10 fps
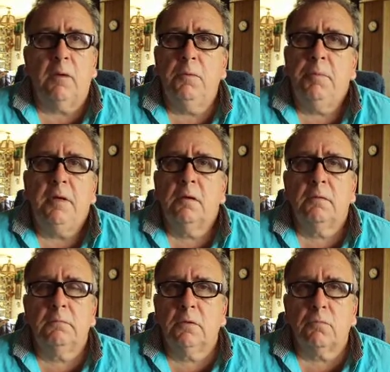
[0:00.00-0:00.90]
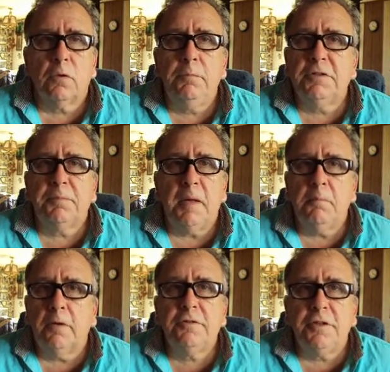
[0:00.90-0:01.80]
That would be the room you
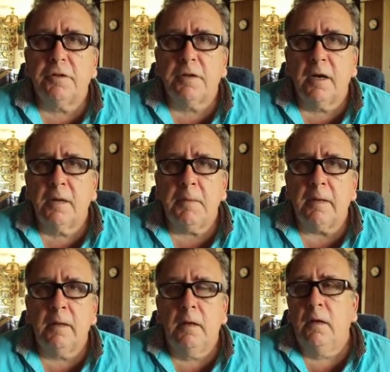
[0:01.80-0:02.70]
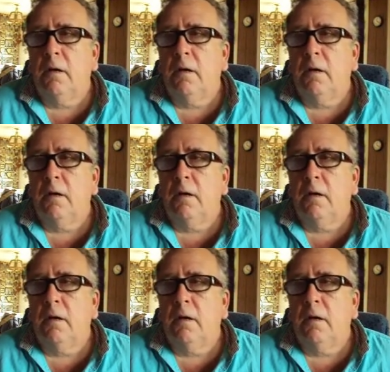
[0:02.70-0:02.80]
spend most of your time in.